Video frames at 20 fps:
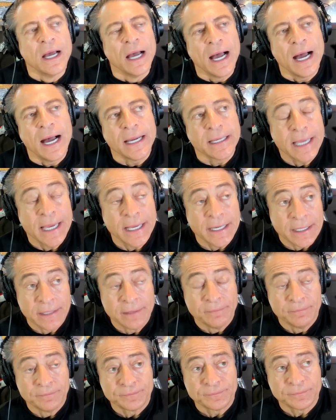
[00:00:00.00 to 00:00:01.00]
I get
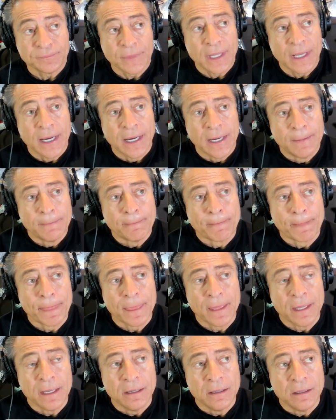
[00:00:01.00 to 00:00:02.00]
it. Um,
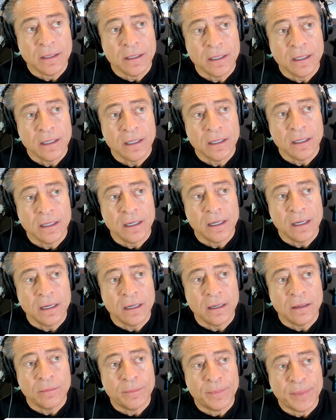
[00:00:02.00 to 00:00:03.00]

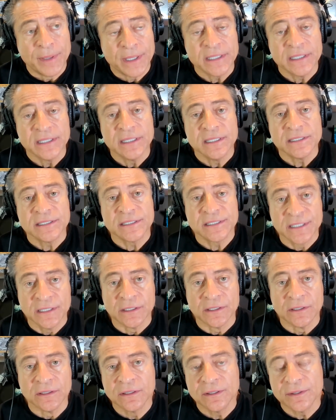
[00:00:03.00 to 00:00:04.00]
but
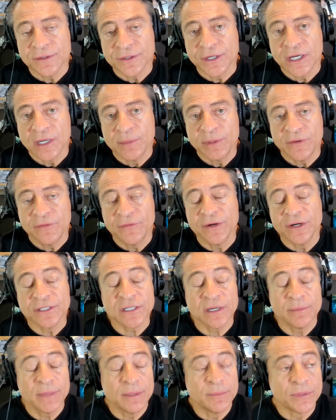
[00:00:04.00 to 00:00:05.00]
still, they're going to be fierce. I
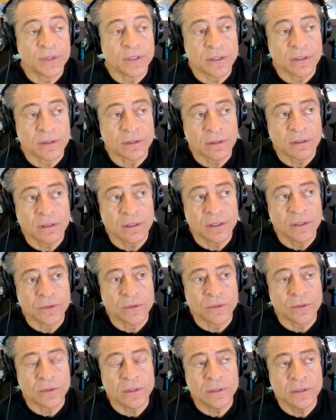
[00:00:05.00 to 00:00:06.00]
remember you
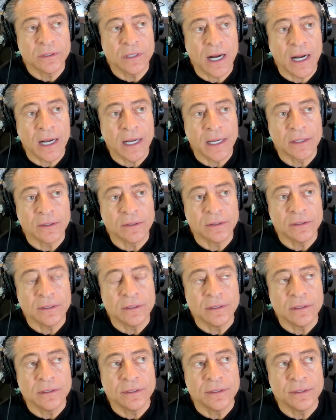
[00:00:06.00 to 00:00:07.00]
are on
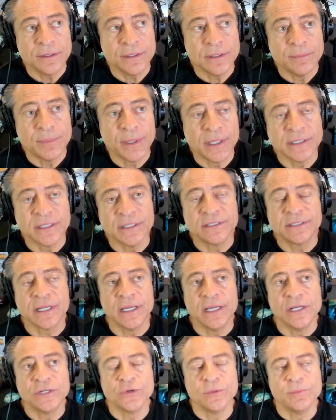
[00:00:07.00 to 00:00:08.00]
the Abundance
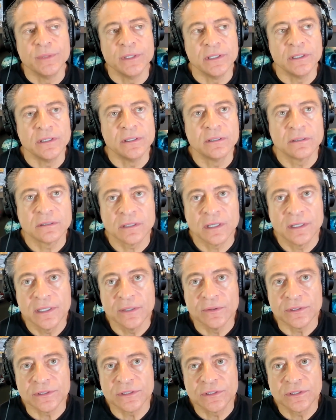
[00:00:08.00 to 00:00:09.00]
stage with me, I think
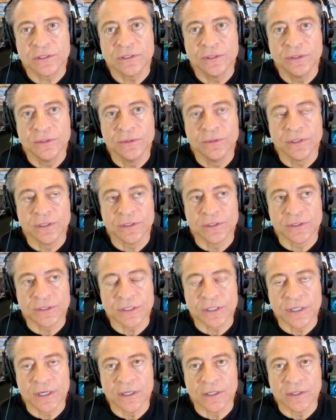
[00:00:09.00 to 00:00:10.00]
it was two years
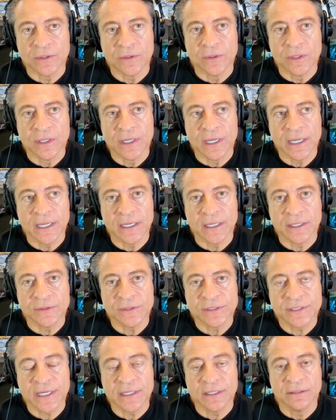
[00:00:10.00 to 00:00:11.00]
ago, and you
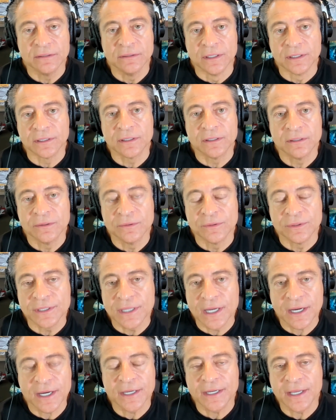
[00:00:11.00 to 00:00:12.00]
said, Look, we're
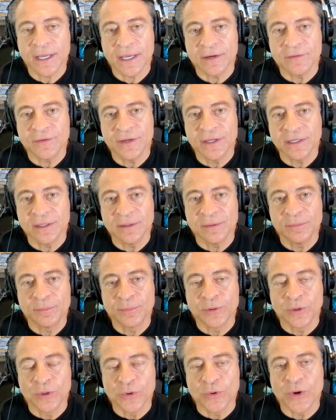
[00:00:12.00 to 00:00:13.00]
not going to have any
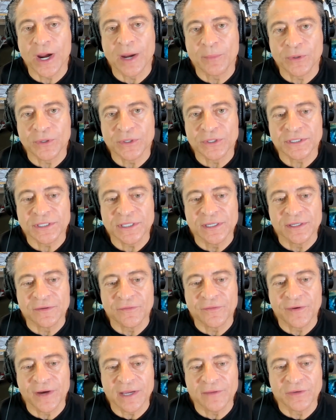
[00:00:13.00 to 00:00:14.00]
programmers in
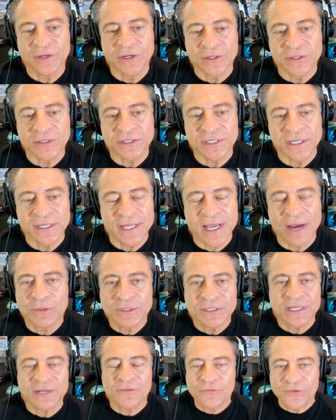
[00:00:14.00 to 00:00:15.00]
five years. And that
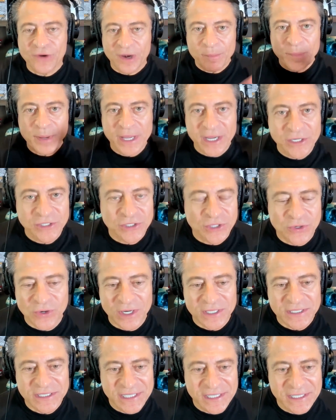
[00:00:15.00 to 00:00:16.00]
was like front page
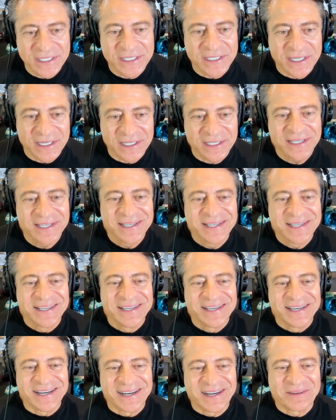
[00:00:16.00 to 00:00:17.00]
across India,
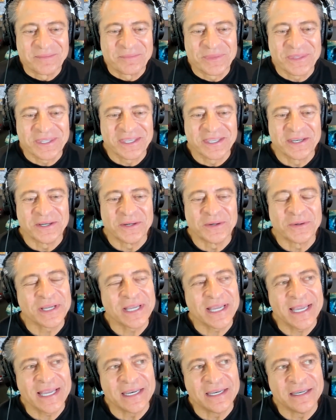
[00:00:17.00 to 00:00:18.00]
um, you know,
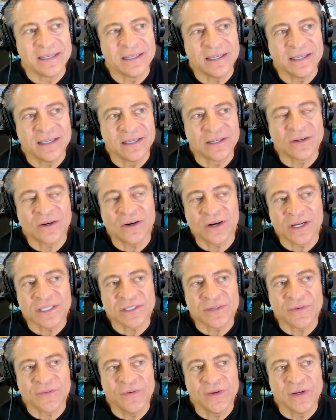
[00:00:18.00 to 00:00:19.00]
and it
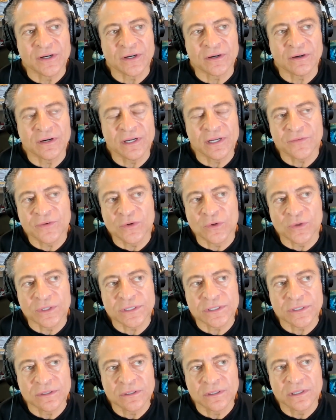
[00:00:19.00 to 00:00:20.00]
caused fear. And of
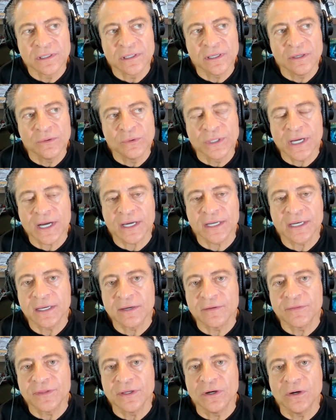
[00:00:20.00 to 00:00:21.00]
course, we're not going to
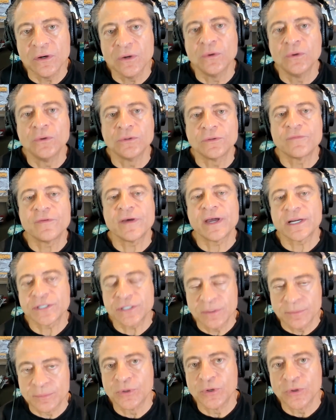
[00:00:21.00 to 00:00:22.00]
have the old
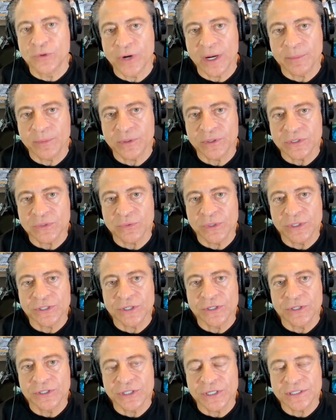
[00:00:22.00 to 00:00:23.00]
fashioned programmers, which
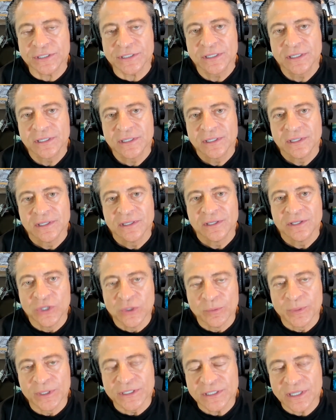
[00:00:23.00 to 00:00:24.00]
are just
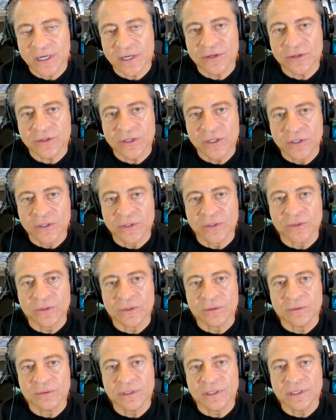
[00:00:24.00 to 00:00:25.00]
humans on their
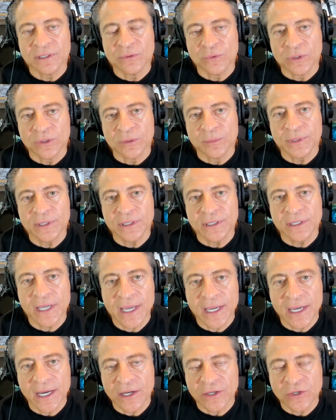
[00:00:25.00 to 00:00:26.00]
own. It will be
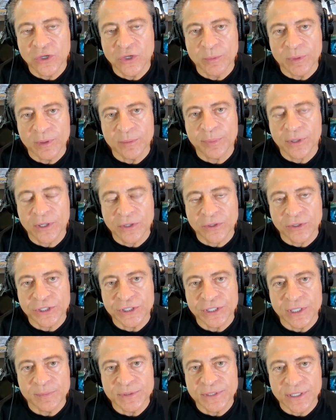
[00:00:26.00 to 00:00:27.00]
AI human
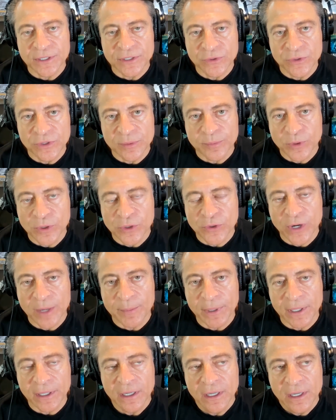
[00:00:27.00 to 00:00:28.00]
partnerships that are doing the
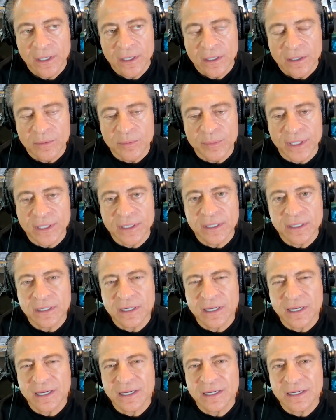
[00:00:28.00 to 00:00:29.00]
programming. But
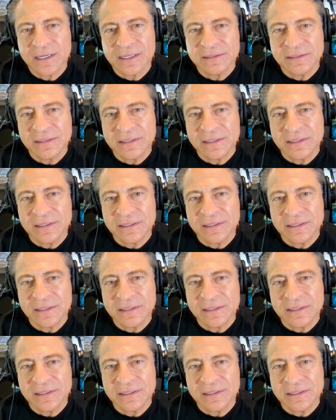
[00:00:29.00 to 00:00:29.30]
uh,